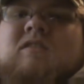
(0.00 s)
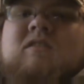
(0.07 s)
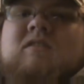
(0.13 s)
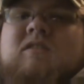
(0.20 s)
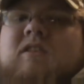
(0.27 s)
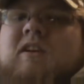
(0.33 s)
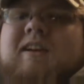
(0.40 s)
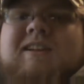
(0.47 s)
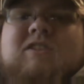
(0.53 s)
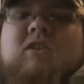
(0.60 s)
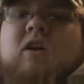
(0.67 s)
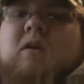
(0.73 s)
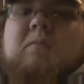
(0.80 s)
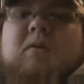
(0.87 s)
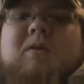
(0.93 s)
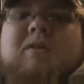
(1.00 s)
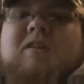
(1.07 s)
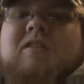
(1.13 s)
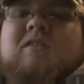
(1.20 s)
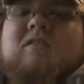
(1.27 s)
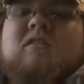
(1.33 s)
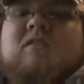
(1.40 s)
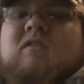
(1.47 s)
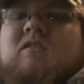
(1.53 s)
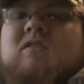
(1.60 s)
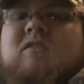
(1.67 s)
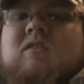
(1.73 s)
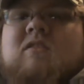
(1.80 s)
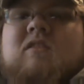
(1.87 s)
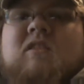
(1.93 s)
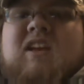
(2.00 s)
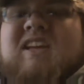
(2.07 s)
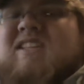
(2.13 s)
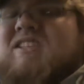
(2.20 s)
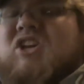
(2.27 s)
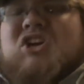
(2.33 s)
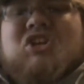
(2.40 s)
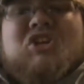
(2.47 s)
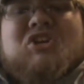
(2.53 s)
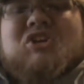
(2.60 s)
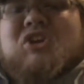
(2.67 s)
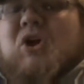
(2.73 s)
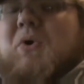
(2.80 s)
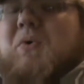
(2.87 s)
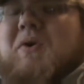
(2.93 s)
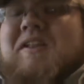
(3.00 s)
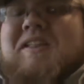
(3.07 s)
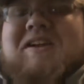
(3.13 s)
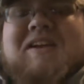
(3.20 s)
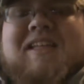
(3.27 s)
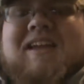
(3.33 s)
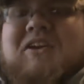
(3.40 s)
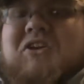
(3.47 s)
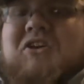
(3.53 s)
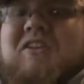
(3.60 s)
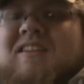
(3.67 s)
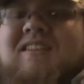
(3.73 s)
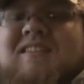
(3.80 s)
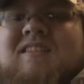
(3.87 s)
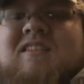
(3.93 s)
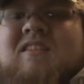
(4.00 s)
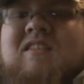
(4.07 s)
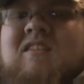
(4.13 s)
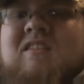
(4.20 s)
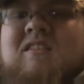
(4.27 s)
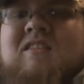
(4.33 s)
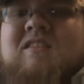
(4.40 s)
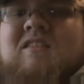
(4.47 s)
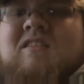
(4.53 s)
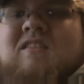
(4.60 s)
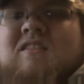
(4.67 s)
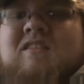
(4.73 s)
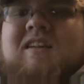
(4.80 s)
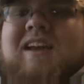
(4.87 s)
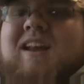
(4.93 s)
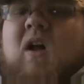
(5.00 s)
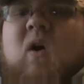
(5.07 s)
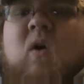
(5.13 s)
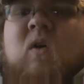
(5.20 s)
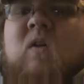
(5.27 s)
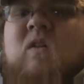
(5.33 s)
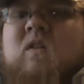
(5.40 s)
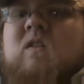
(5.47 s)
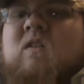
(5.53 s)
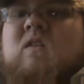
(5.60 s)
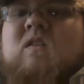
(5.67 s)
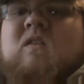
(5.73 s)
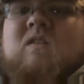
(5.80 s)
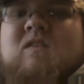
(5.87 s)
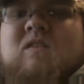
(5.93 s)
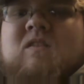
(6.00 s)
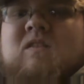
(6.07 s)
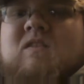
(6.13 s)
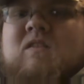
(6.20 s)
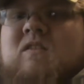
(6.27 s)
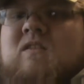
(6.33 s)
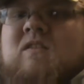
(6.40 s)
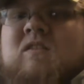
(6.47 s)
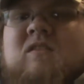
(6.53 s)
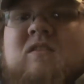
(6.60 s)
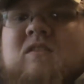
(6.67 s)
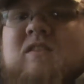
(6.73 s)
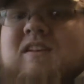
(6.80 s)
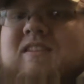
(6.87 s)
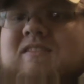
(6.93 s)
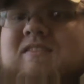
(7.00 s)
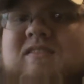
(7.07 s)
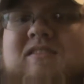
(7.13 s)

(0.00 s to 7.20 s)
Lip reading: you're going to get your heart broke. It's not going to look nowhere near that good. At all. It's